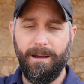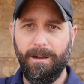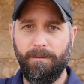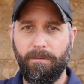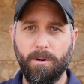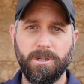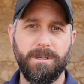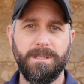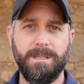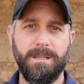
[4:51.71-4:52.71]

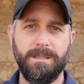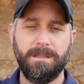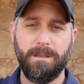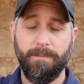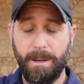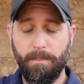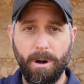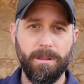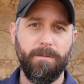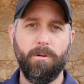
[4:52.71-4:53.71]
fortress is, the main
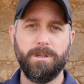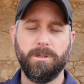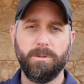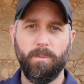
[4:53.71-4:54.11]
part of the fortress